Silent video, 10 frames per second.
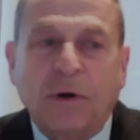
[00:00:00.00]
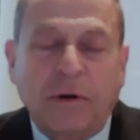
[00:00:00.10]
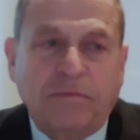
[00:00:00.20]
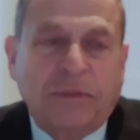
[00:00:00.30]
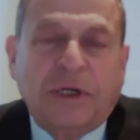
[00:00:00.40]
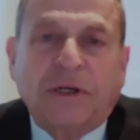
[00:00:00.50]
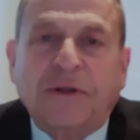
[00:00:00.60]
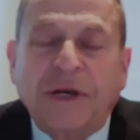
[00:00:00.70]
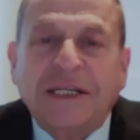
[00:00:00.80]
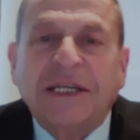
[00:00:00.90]
or
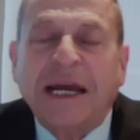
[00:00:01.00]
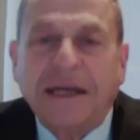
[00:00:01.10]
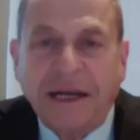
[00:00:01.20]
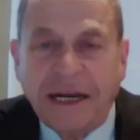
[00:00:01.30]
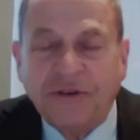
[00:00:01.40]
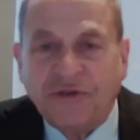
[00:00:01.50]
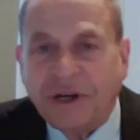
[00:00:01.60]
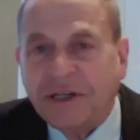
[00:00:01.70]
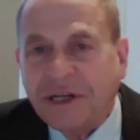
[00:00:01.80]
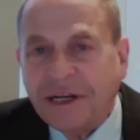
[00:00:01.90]
think tank
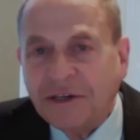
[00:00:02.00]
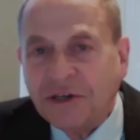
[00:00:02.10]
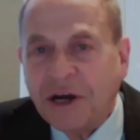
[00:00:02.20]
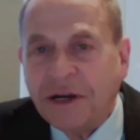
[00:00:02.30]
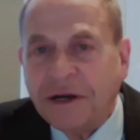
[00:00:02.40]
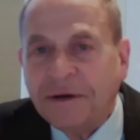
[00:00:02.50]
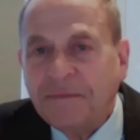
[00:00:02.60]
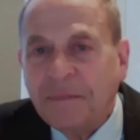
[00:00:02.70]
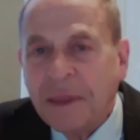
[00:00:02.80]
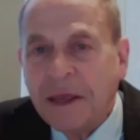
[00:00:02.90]
interest in China.
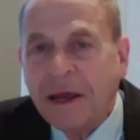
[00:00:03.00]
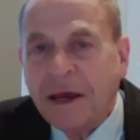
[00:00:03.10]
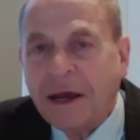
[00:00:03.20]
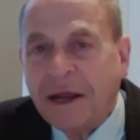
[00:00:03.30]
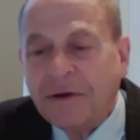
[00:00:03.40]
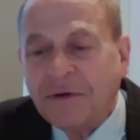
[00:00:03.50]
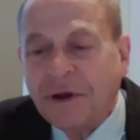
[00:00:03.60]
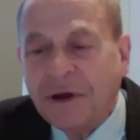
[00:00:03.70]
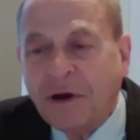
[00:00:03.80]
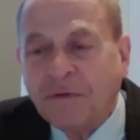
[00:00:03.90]
And
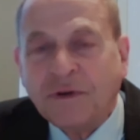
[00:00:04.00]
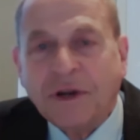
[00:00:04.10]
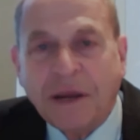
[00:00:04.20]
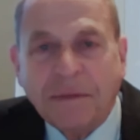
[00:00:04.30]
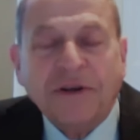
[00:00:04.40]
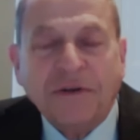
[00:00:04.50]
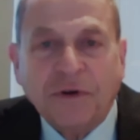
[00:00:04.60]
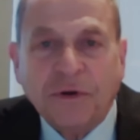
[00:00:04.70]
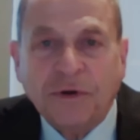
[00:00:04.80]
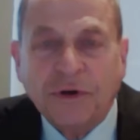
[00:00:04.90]
often I'm
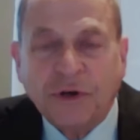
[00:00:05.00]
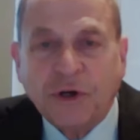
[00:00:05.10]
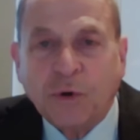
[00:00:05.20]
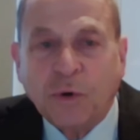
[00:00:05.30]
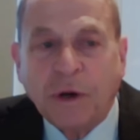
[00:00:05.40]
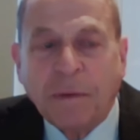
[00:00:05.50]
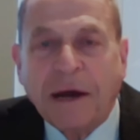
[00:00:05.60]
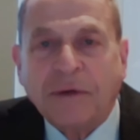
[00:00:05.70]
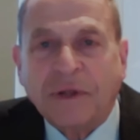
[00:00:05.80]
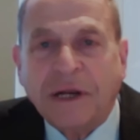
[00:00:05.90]
interviewed to talk
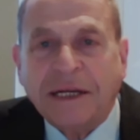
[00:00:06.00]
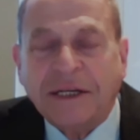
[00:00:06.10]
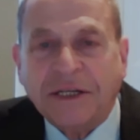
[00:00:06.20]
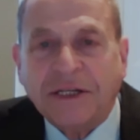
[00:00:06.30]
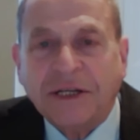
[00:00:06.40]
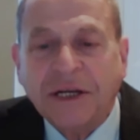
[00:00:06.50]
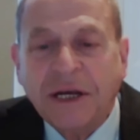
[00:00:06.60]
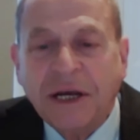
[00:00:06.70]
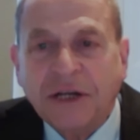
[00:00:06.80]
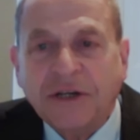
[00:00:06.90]
about the latest
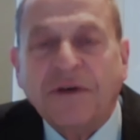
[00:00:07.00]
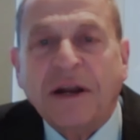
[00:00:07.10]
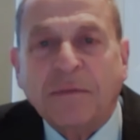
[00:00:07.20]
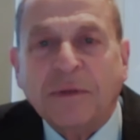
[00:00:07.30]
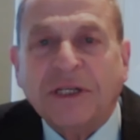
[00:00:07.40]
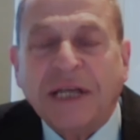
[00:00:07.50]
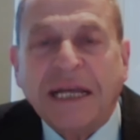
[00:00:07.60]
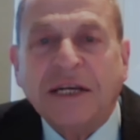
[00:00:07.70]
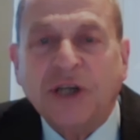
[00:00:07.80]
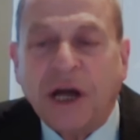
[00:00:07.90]
developments
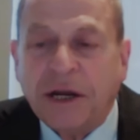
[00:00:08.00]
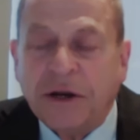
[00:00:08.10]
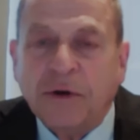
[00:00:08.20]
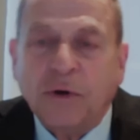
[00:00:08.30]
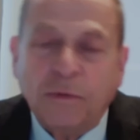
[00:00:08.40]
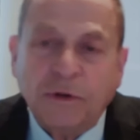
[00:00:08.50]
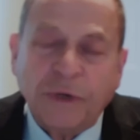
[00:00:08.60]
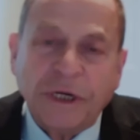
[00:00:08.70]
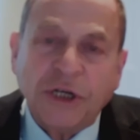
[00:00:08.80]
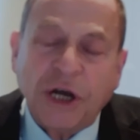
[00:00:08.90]
in China or
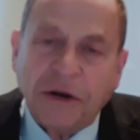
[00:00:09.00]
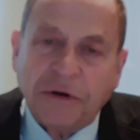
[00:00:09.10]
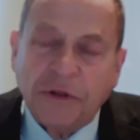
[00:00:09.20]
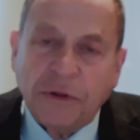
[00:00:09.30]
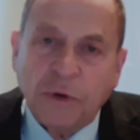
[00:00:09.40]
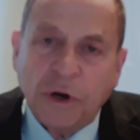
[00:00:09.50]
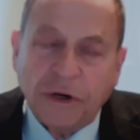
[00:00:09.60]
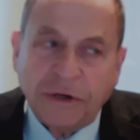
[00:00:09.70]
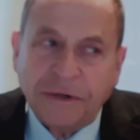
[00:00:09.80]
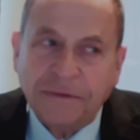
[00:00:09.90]
between China and the
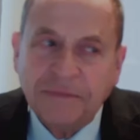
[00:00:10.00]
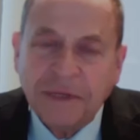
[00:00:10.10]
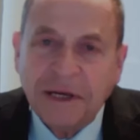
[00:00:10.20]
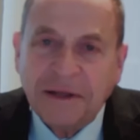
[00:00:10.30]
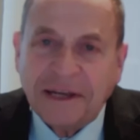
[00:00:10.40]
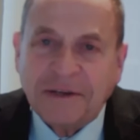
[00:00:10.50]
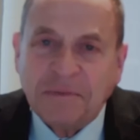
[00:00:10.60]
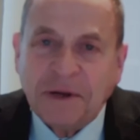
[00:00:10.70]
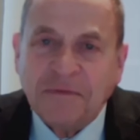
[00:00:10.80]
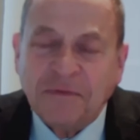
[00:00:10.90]
world. That's
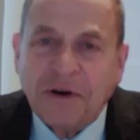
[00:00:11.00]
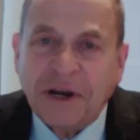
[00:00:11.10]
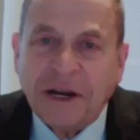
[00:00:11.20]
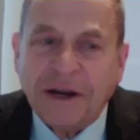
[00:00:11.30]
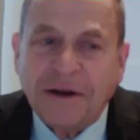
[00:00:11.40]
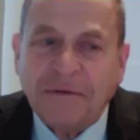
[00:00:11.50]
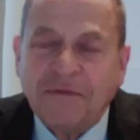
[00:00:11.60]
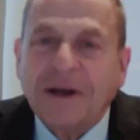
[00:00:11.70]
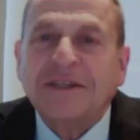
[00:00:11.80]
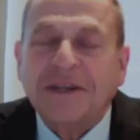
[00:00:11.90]
been very
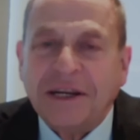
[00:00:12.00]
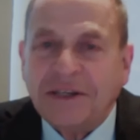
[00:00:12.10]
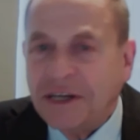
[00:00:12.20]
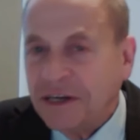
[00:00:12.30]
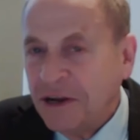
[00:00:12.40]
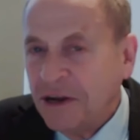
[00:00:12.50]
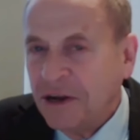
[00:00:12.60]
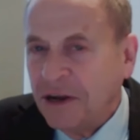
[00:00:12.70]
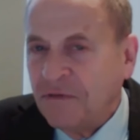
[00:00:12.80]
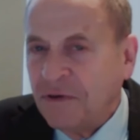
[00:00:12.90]
fascinating
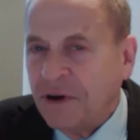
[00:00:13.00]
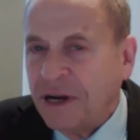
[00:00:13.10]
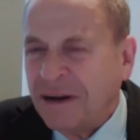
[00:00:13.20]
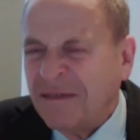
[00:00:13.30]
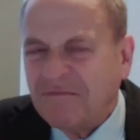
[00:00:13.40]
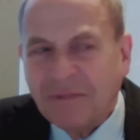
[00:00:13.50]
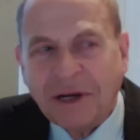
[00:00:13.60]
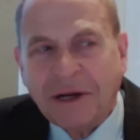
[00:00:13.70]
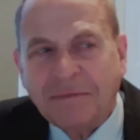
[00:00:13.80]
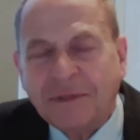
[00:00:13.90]
and very
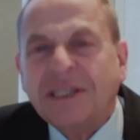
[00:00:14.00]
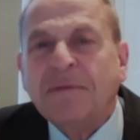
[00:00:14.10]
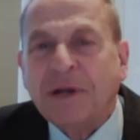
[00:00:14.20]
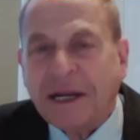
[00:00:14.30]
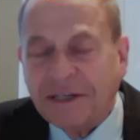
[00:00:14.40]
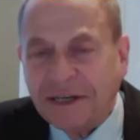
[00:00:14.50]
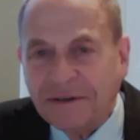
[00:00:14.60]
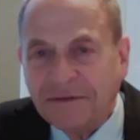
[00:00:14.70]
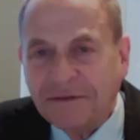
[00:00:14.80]
stimulating.